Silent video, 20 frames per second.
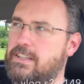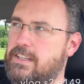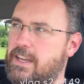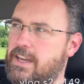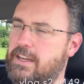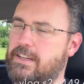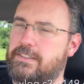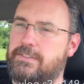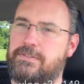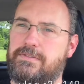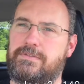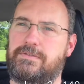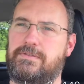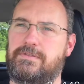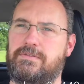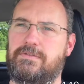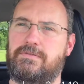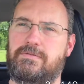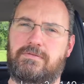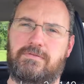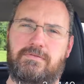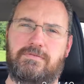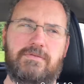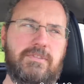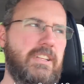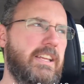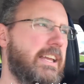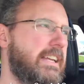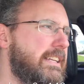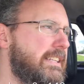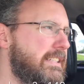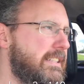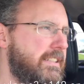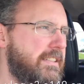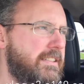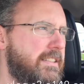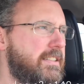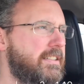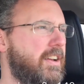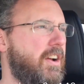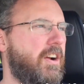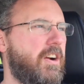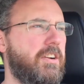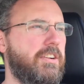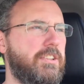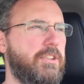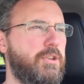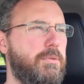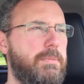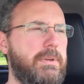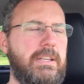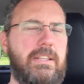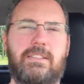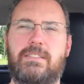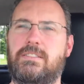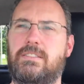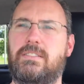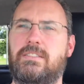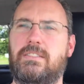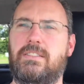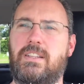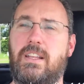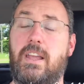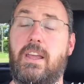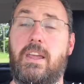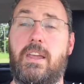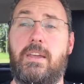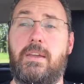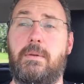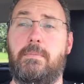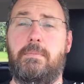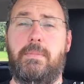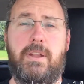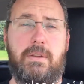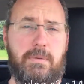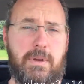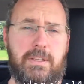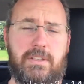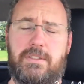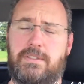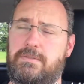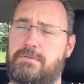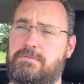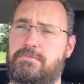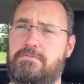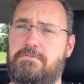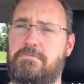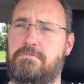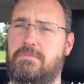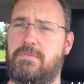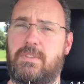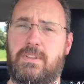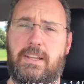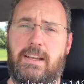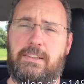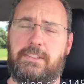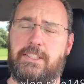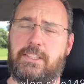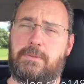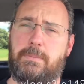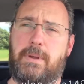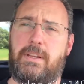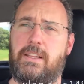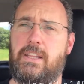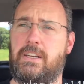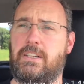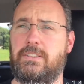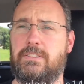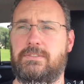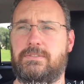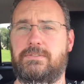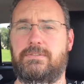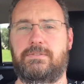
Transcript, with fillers: yeah, it can hurt a little bit. But anyways, I'll talk to Brett later.